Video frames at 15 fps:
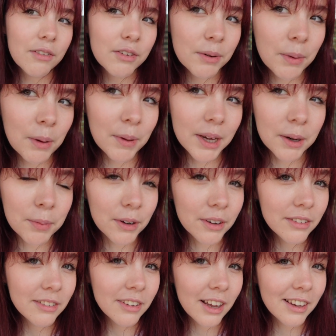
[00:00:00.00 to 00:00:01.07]
I've got my makeup
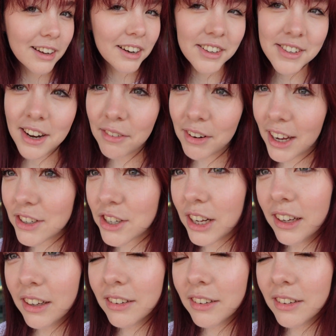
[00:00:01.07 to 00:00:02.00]
on. I think it looks lovely, actually.